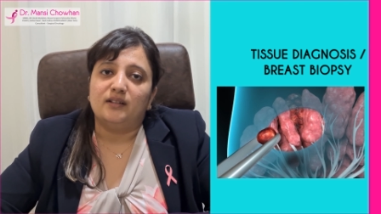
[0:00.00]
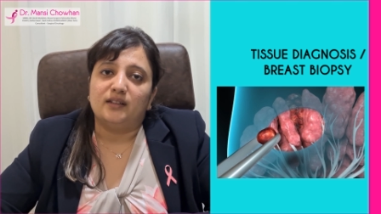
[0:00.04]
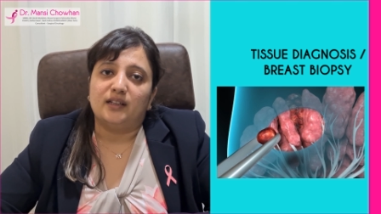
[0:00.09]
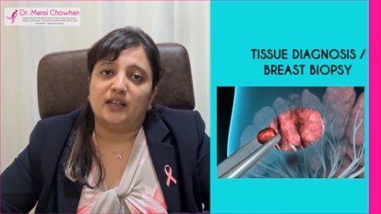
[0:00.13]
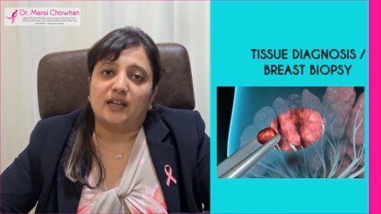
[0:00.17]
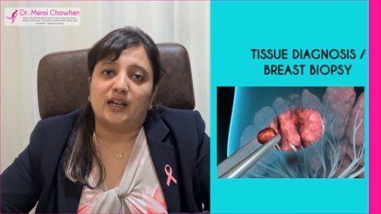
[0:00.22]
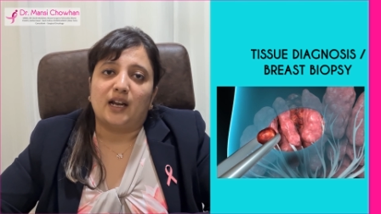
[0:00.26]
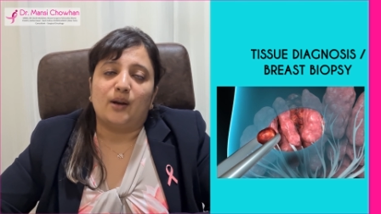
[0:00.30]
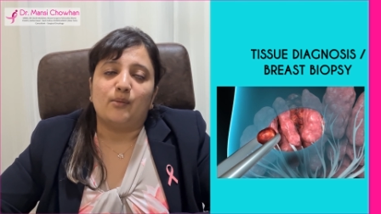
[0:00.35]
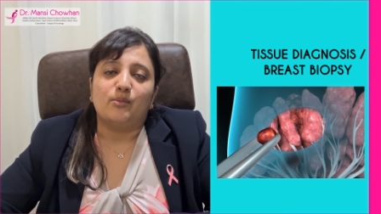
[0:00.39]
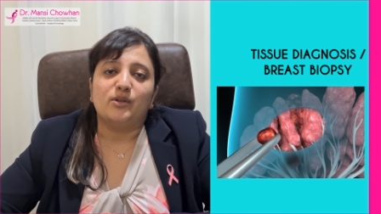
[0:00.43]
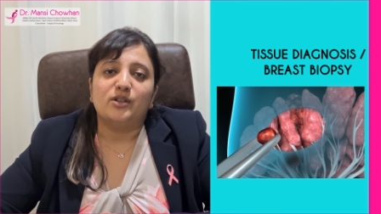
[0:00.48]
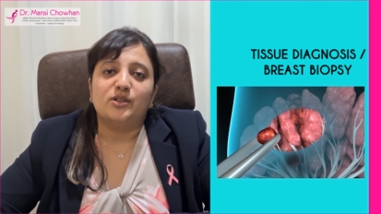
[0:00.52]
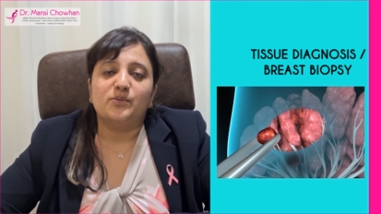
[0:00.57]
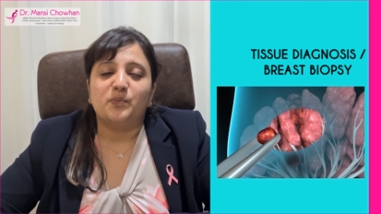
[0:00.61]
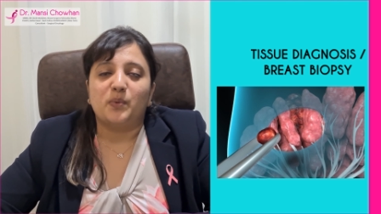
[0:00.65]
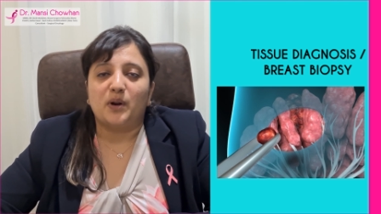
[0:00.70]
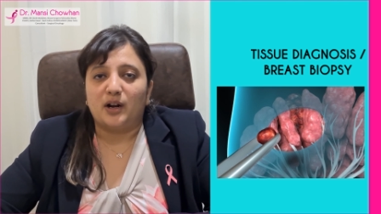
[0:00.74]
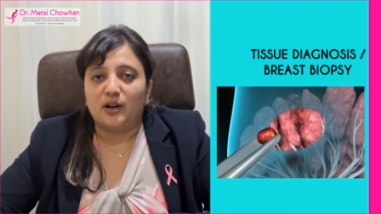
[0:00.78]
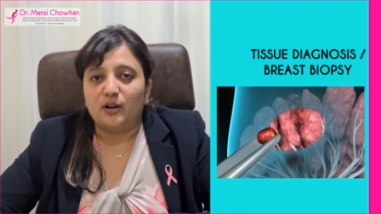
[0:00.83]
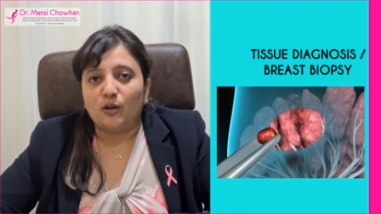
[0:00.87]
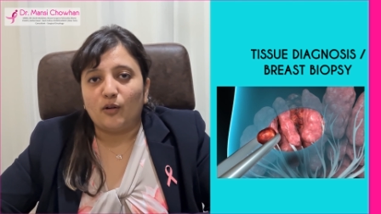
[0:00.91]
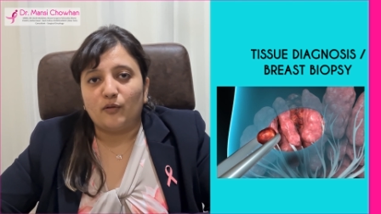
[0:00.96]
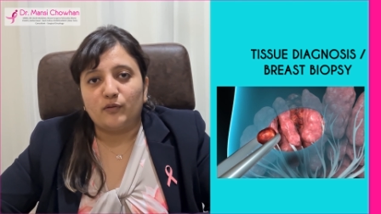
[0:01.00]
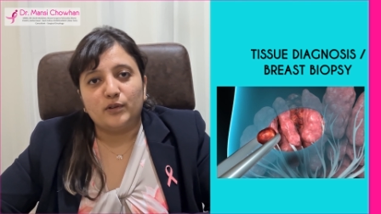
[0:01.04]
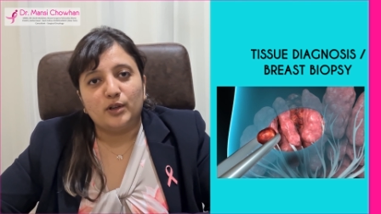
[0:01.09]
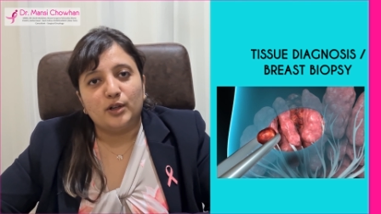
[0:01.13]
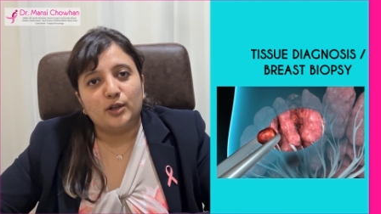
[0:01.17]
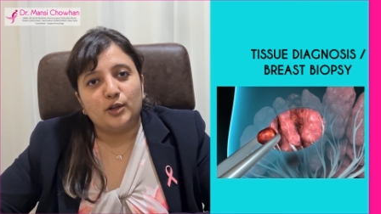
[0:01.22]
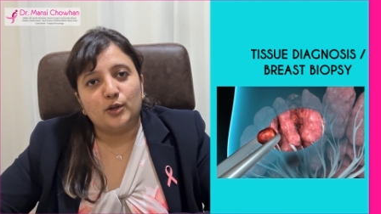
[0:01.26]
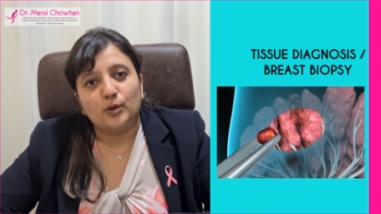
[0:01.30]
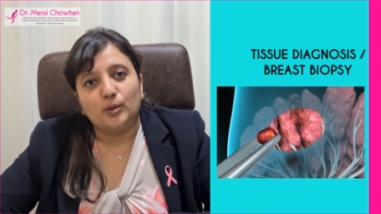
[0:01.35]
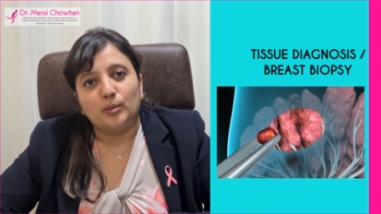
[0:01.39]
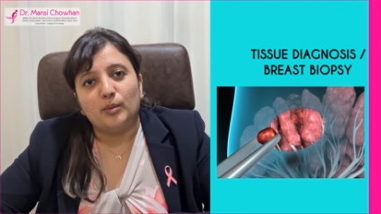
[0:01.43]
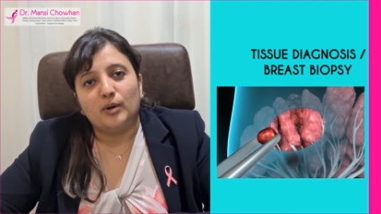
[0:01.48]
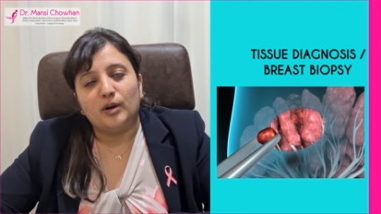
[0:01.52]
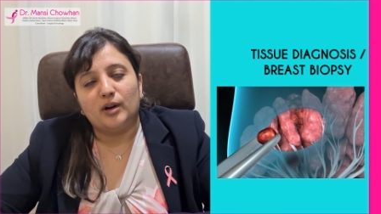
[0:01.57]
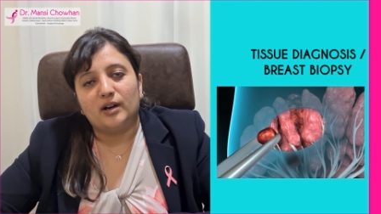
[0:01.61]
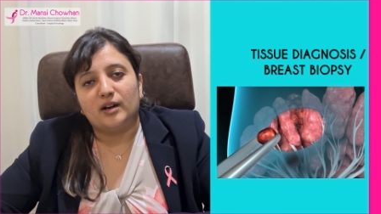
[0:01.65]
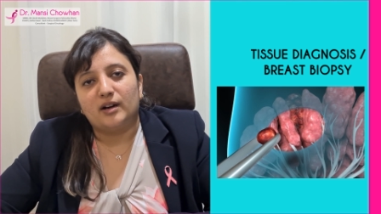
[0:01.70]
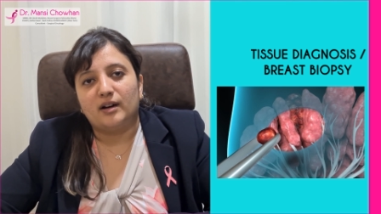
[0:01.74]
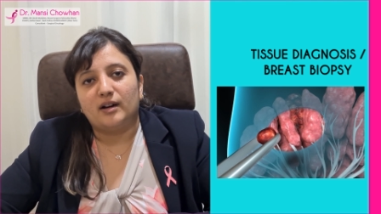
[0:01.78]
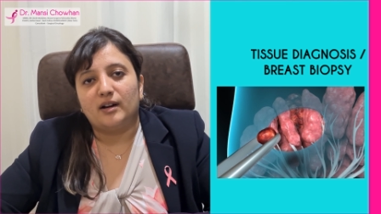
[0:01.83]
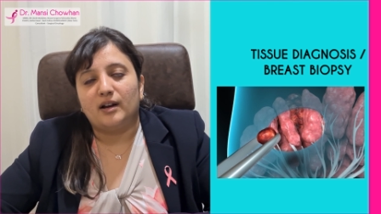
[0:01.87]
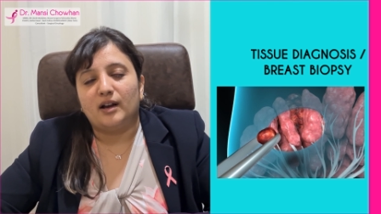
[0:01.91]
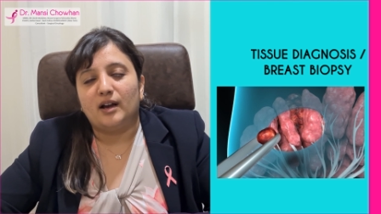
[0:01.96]
there can be spread of the
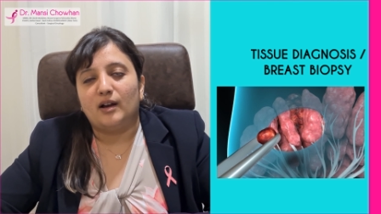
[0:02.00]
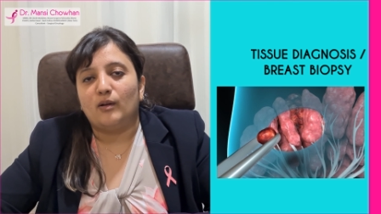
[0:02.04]
tumor